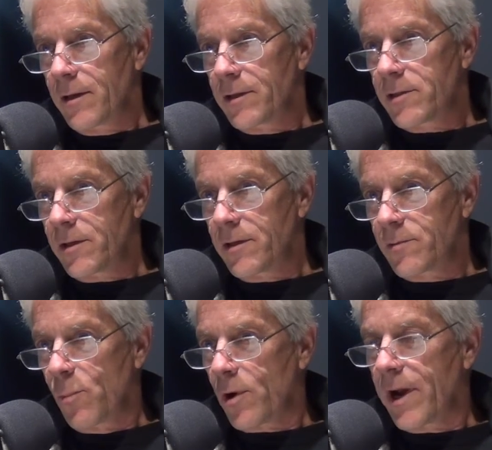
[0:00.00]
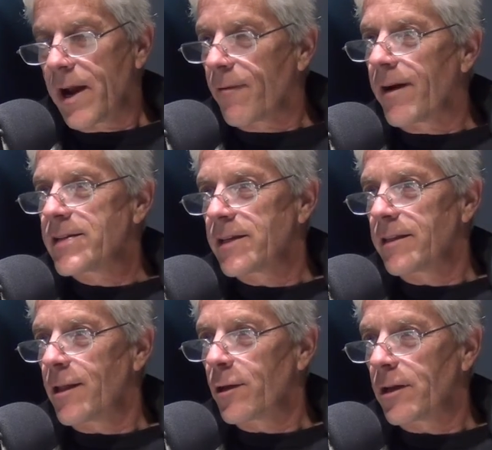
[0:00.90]
It's more
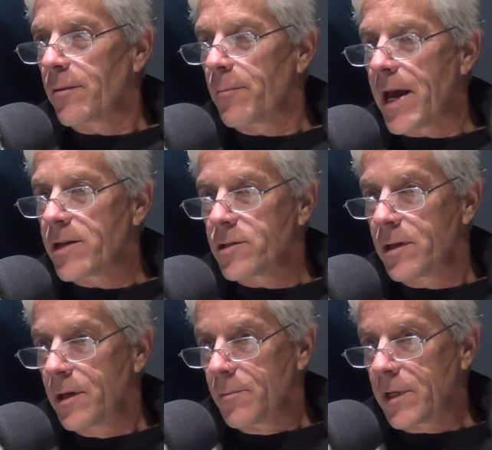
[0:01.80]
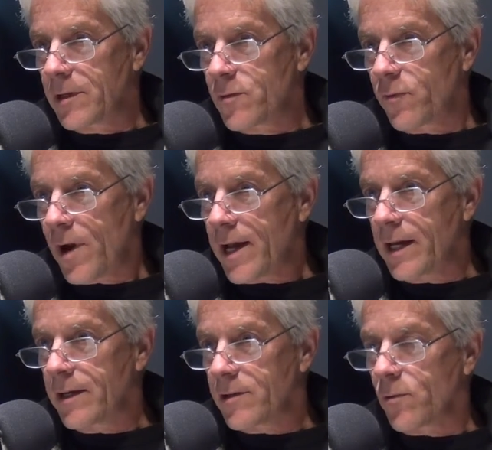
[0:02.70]
hair-raising than you can imagine, because
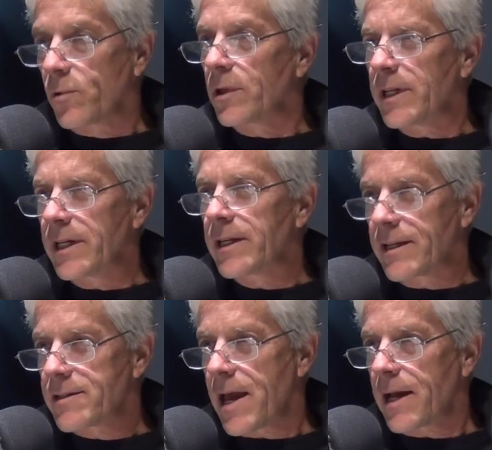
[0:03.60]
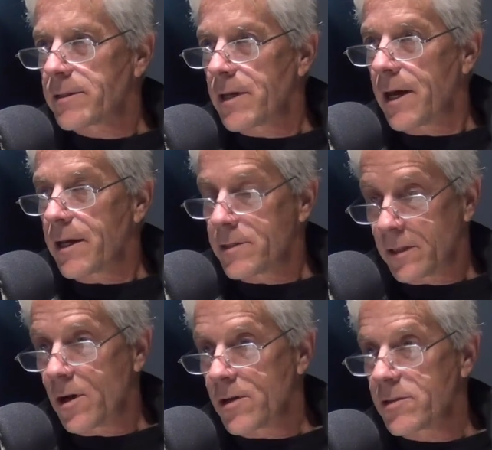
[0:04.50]
fracking is a real inexact science.
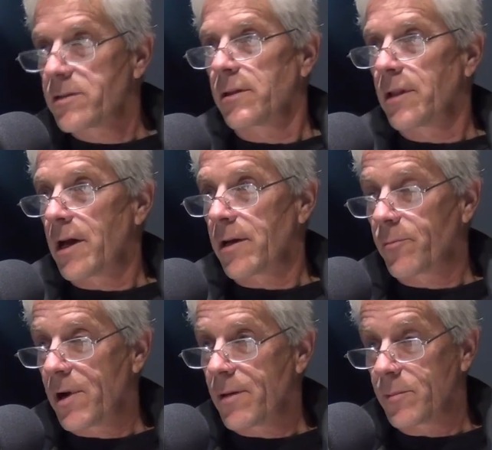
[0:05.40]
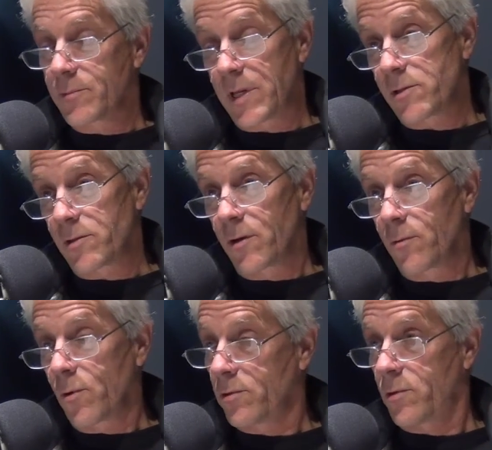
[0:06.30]
It causes a lot of problems. As you
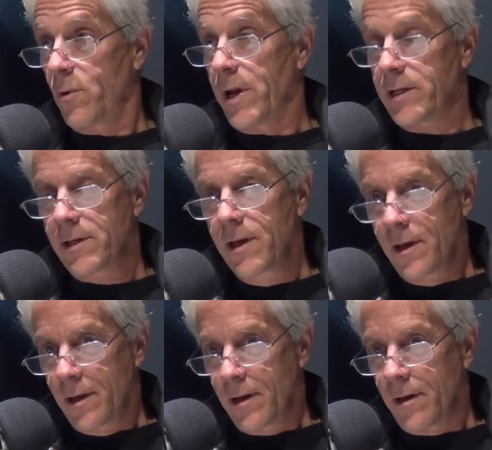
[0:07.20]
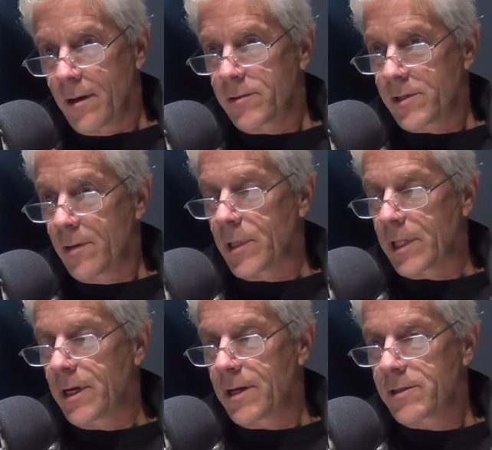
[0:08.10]
know, earthquakes are some of
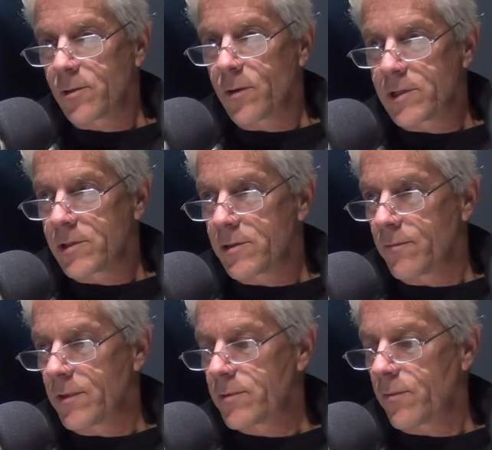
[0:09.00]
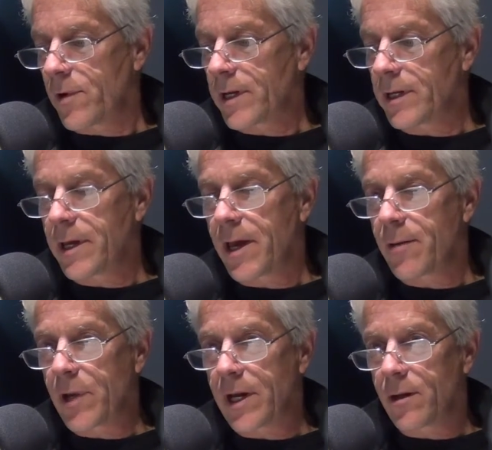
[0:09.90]
the consequences of this fracking
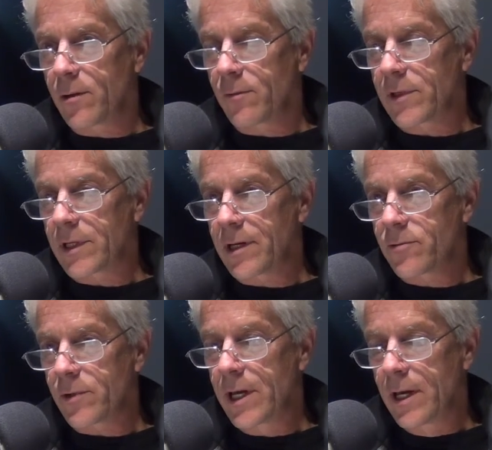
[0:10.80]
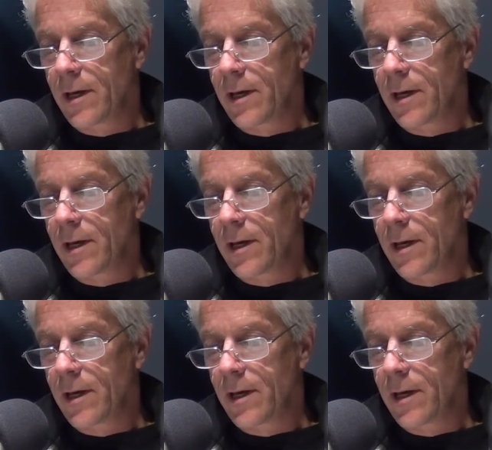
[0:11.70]
campaign all over the country.